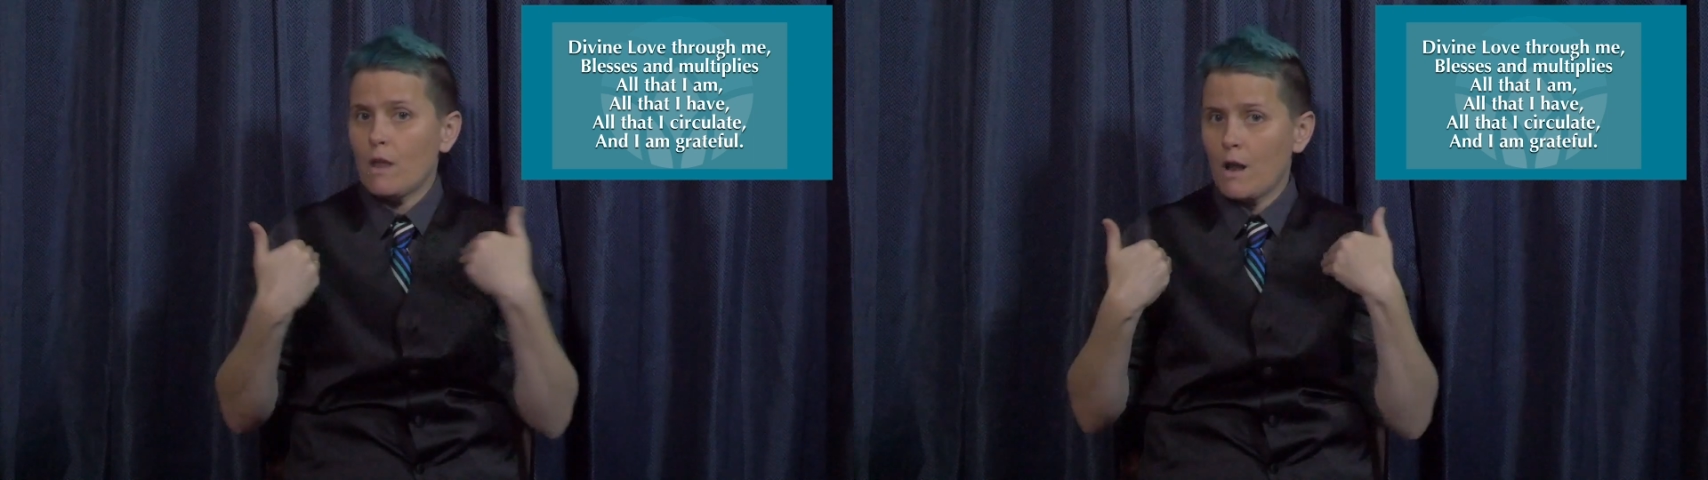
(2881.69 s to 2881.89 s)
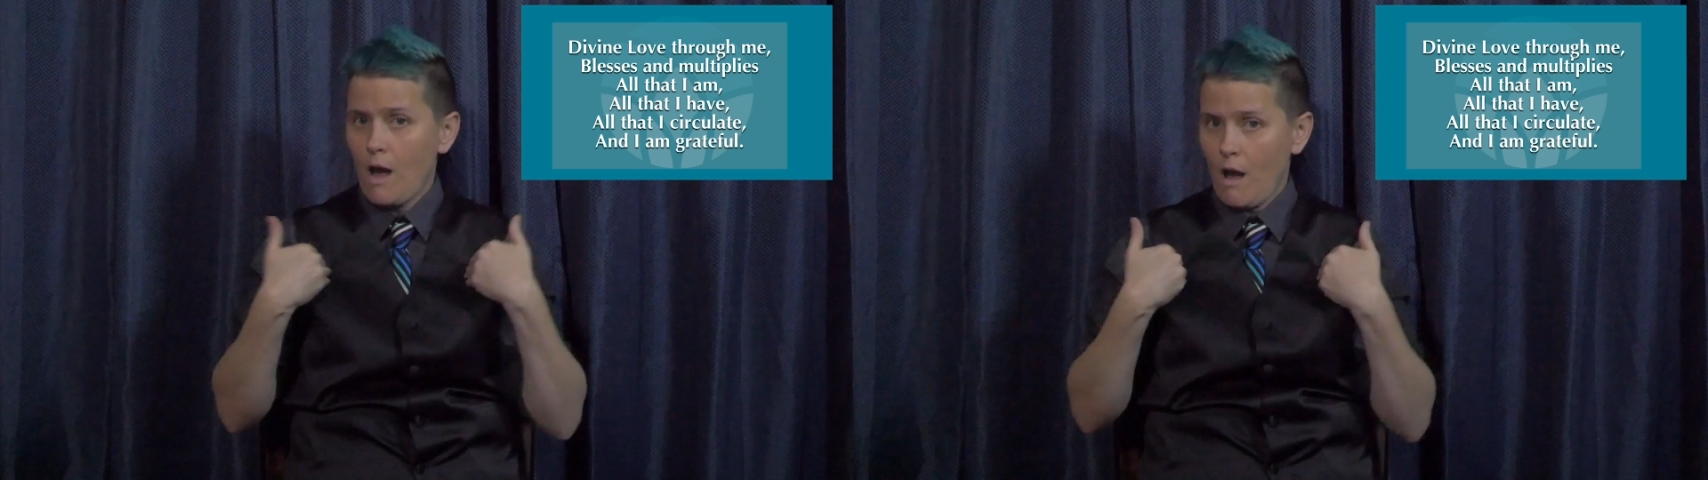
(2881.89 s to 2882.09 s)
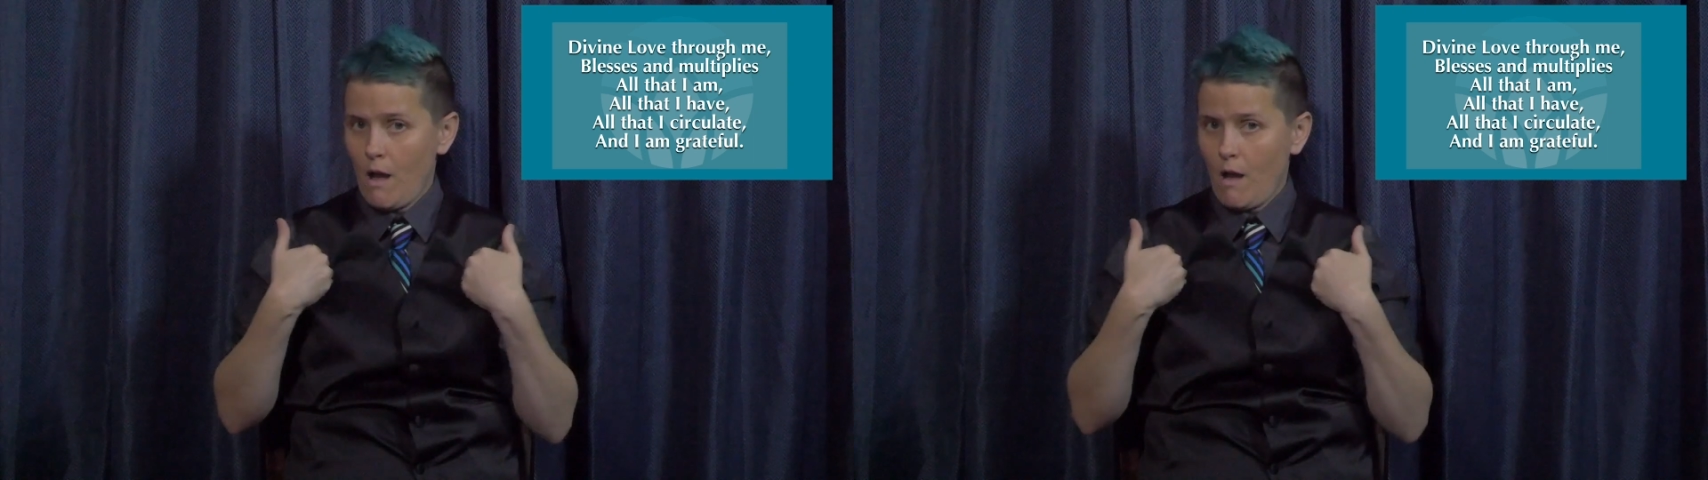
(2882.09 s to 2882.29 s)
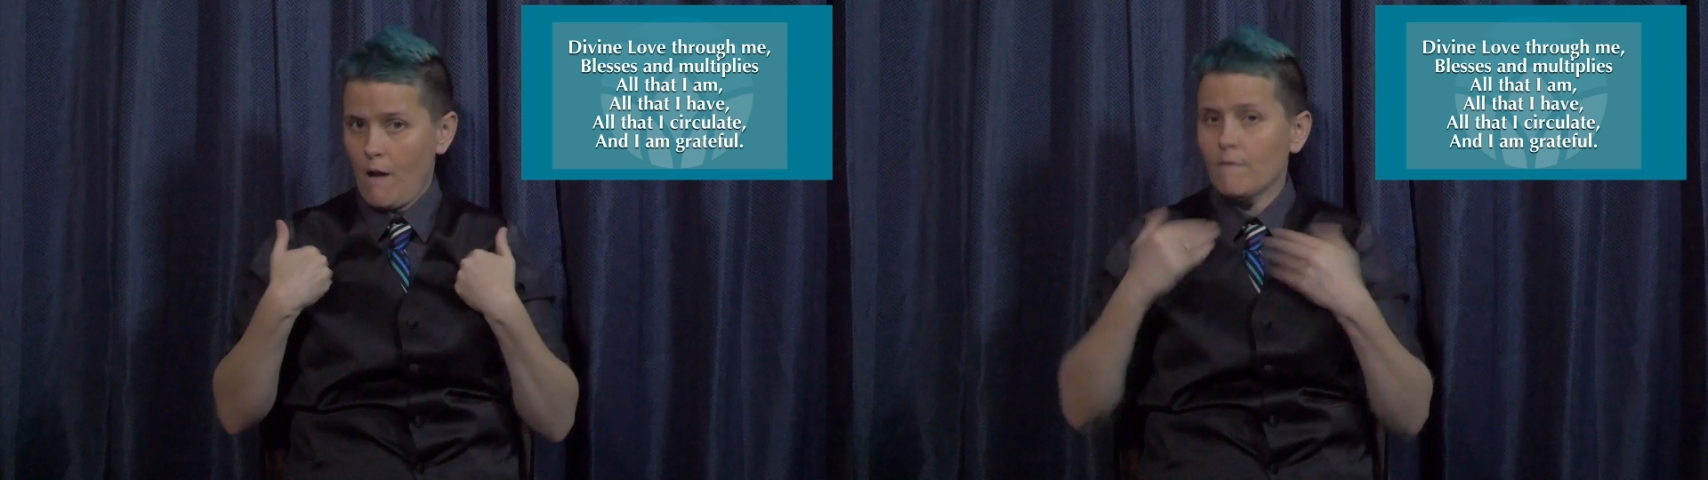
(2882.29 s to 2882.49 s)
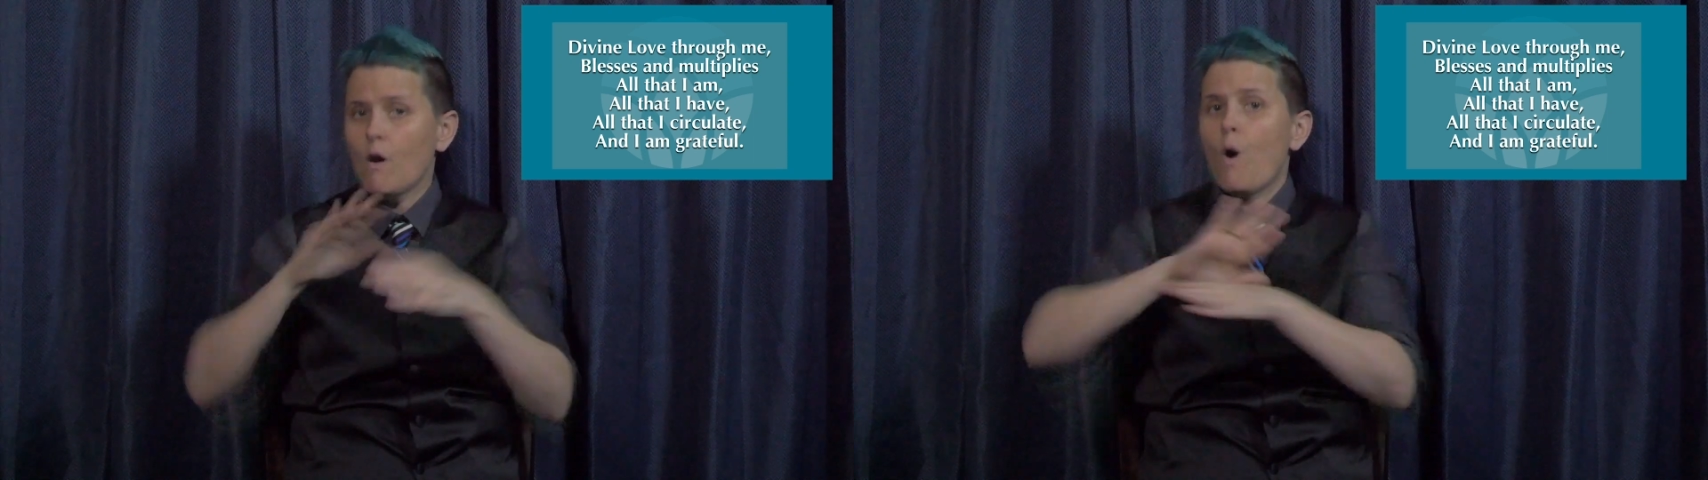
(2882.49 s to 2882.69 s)
that I
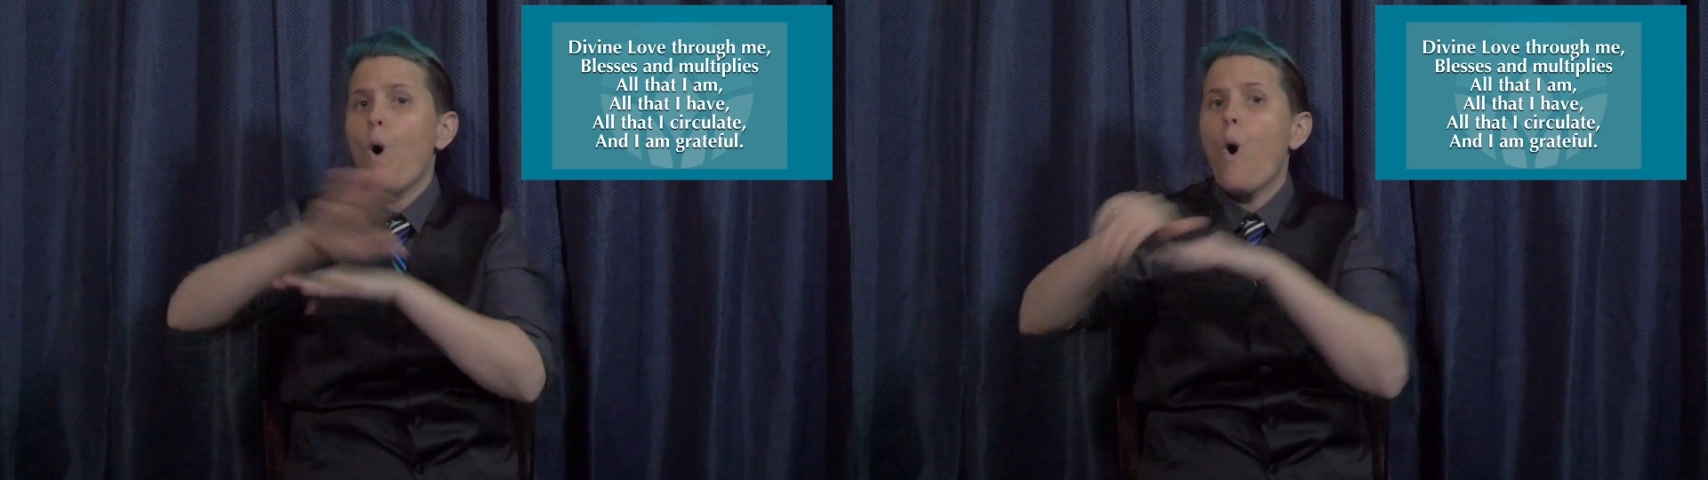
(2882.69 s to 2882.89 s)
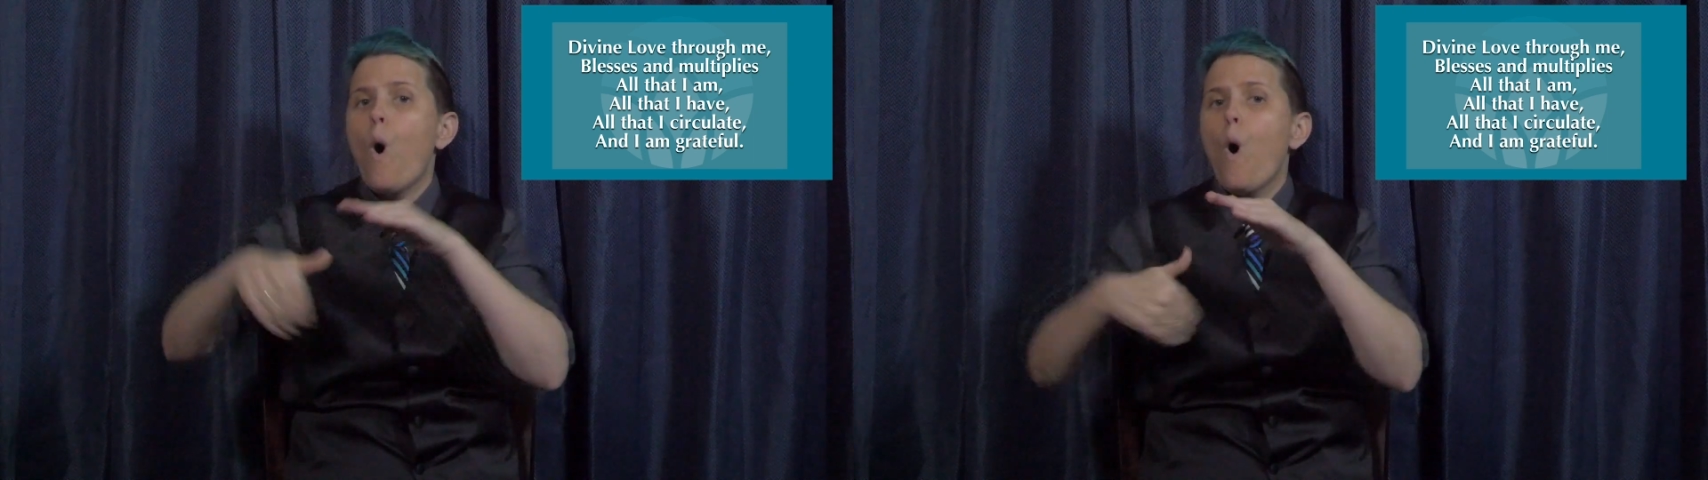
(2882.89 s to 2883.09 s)
circulate,